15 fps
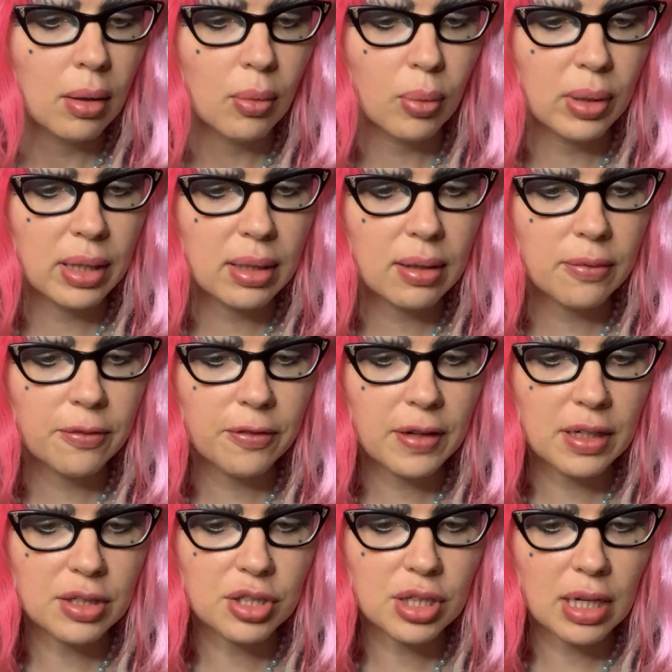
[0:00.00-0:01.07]
When it had
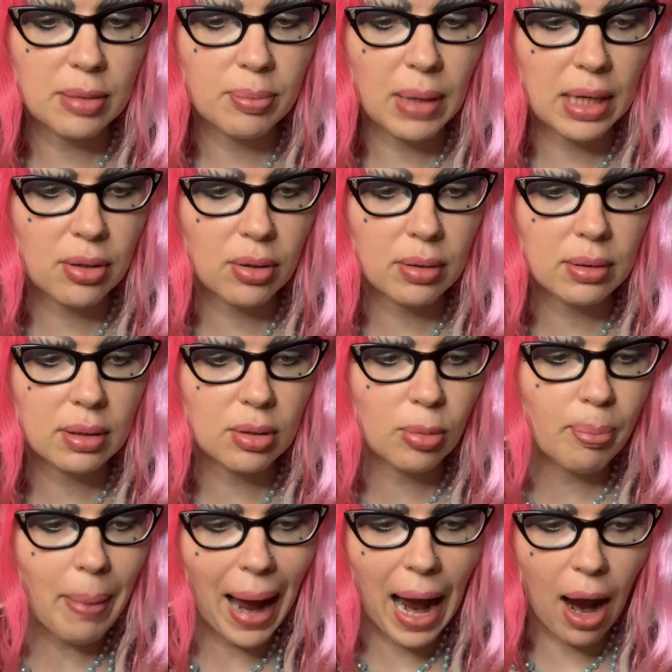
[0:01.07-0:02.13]
finished, it made her a little
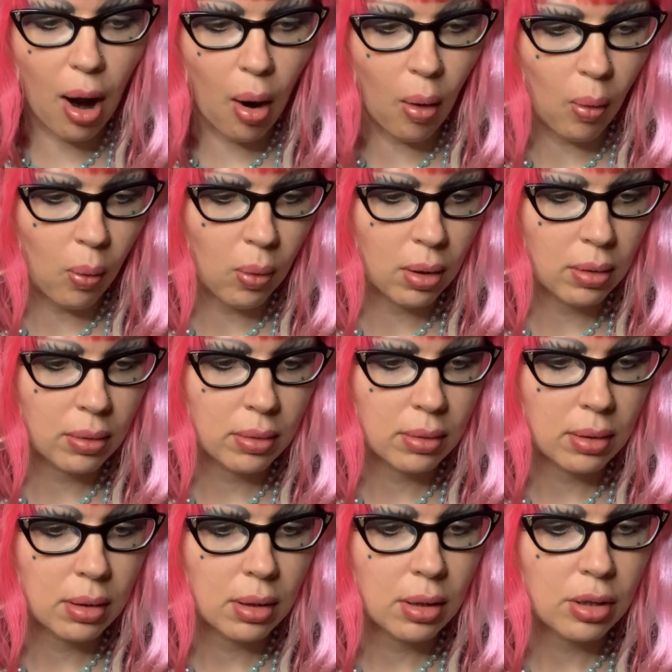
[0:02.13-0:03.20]
bow.
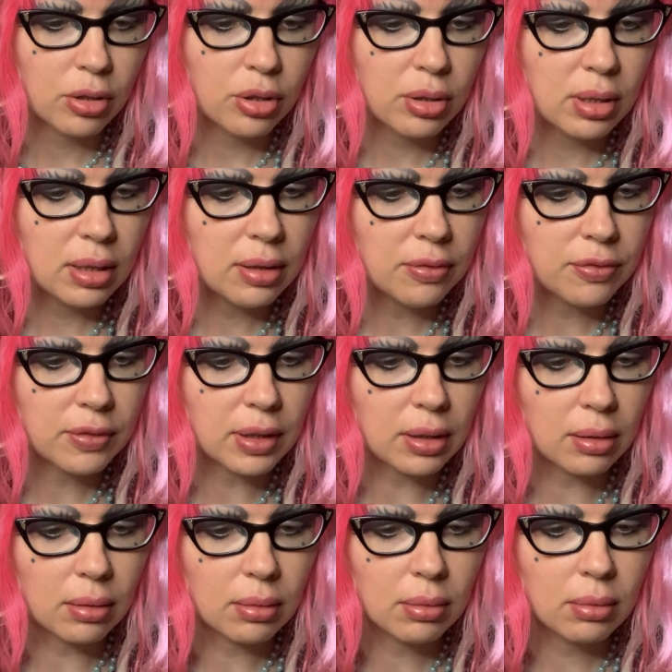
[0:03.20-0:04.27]
"Good evening,
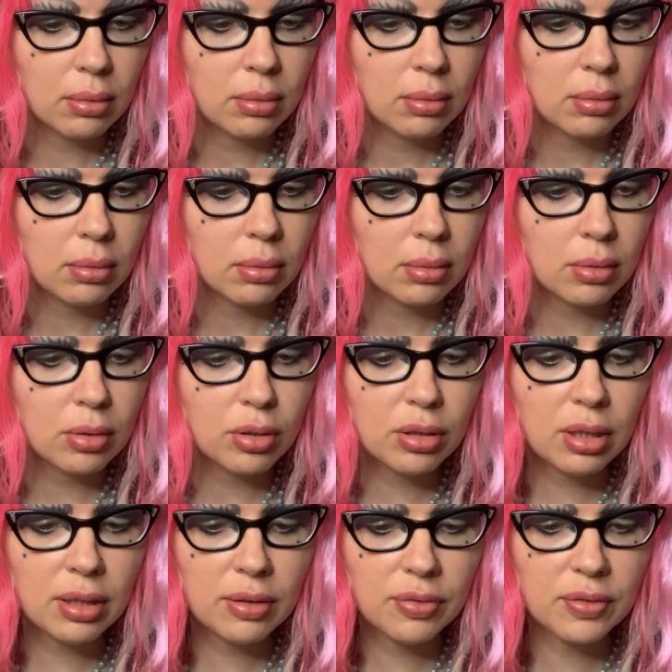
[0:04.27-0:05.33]
good
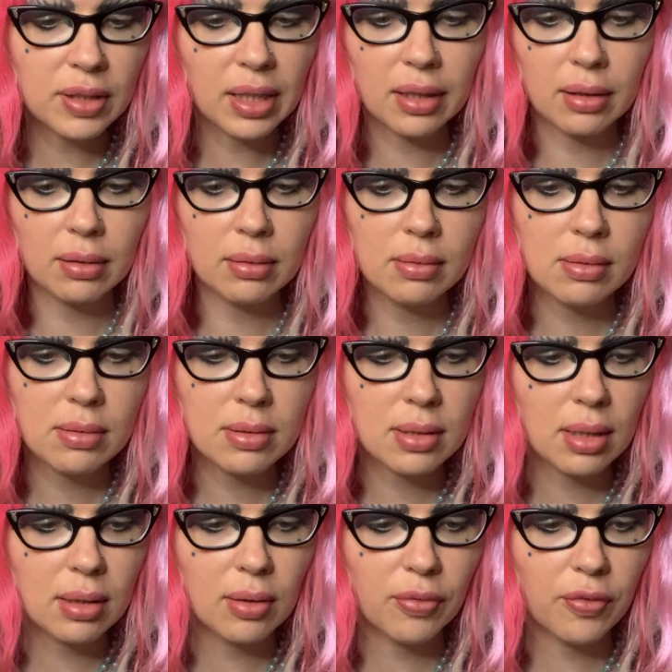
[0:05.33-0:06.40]
evening,"
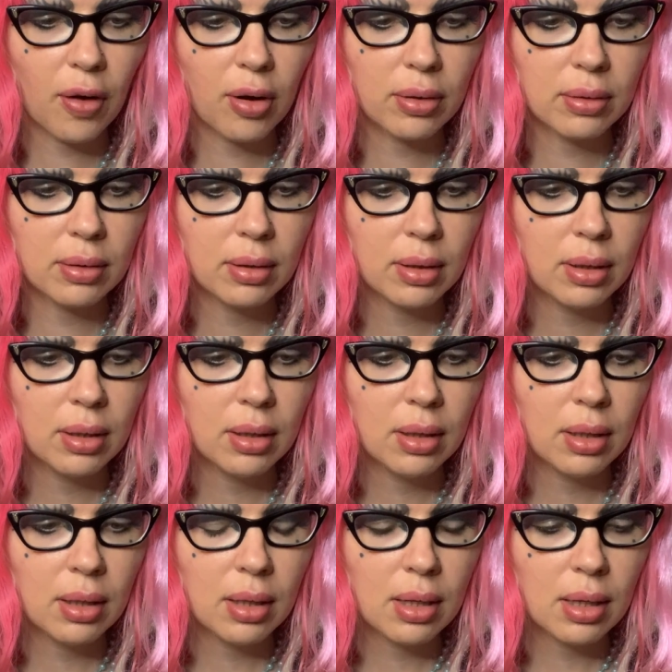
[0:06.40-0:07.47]
said the fawn.
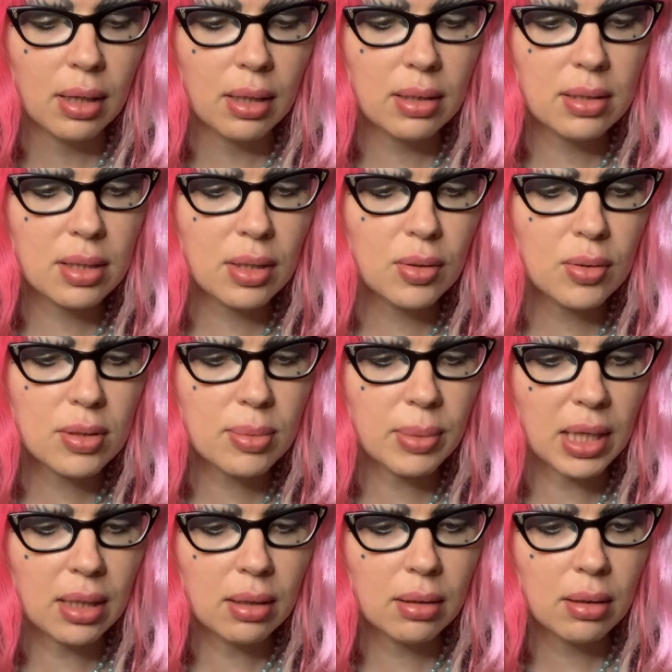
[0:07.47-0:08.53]
"Excuse
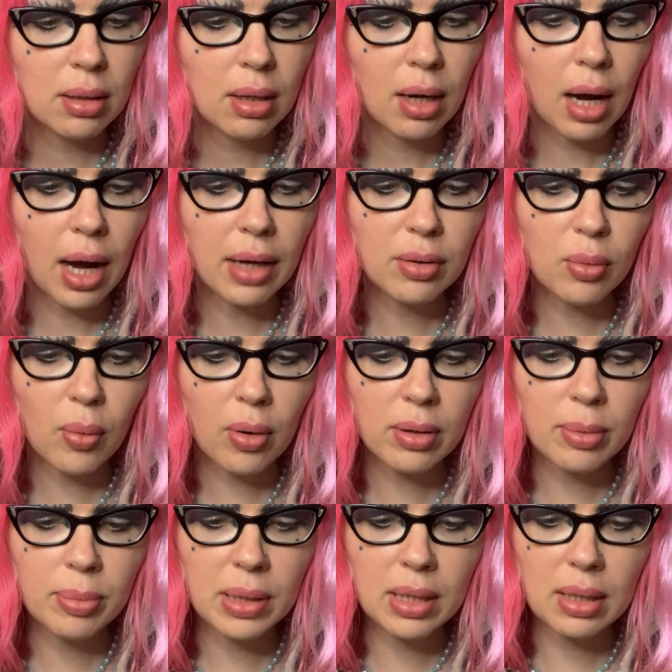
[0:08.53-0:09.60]
me, I don't want
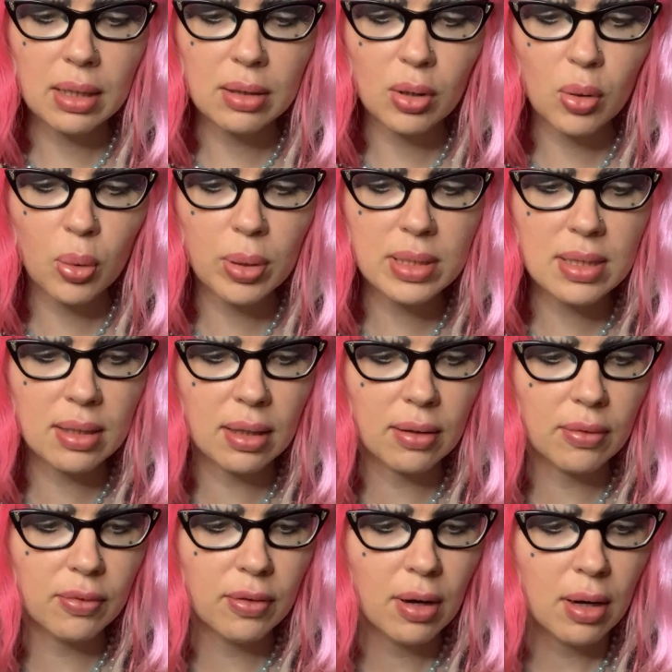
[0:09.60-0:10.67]
to be
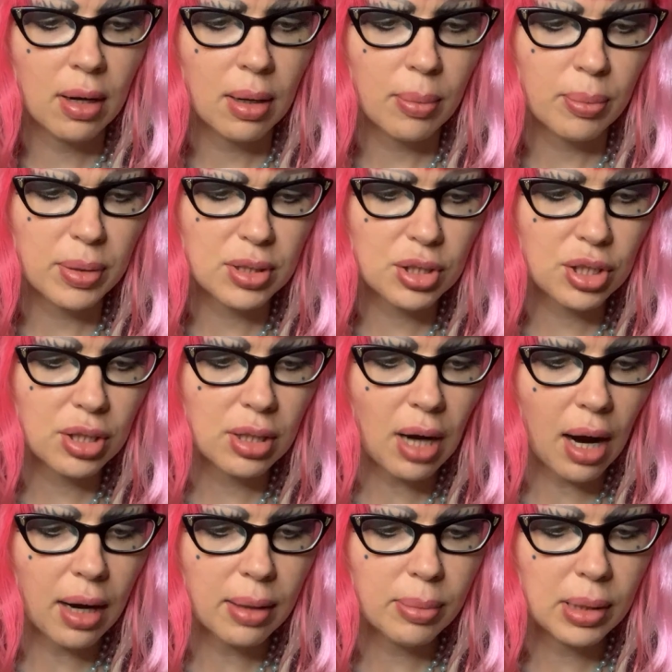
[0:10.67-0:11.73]
inquisitive, but should
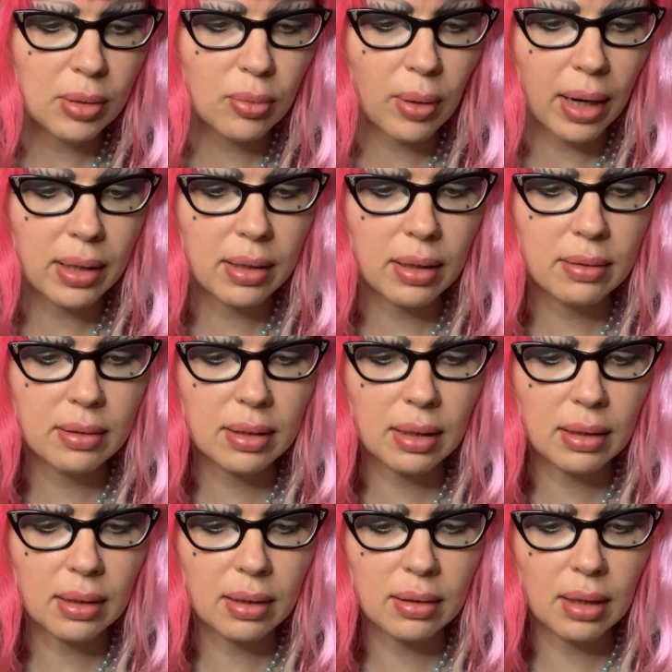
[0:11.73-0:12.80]
I be right in
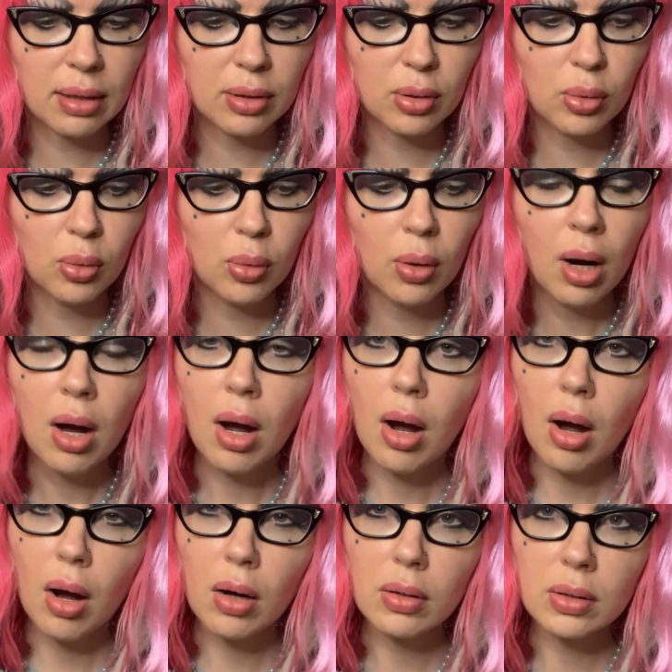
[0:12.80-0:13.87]
thinking that you
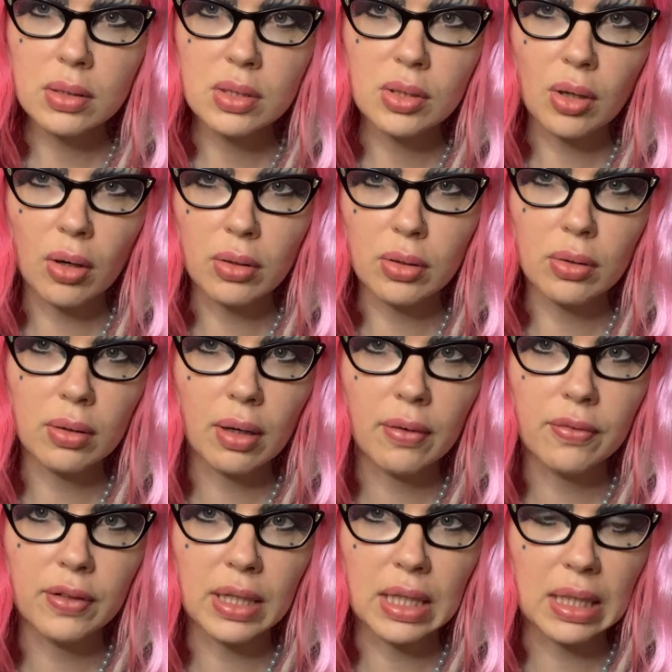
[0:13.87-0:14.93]
are a daughter
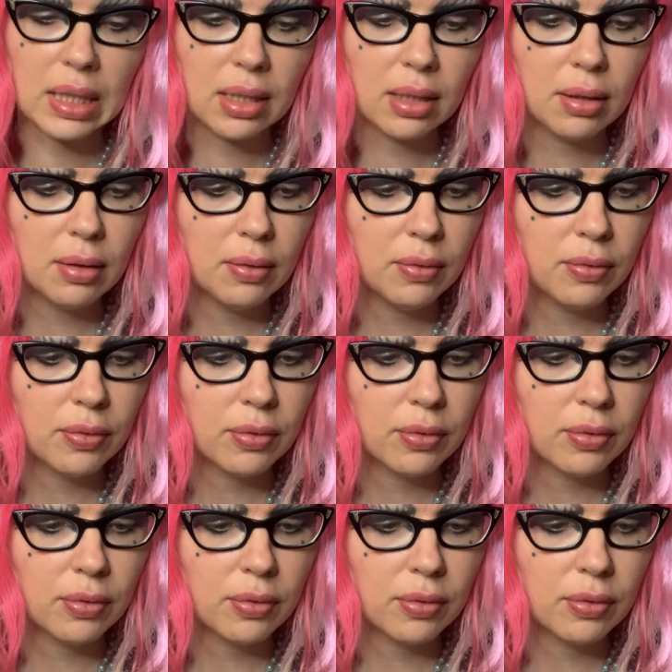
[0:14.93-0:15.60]
of Eve?"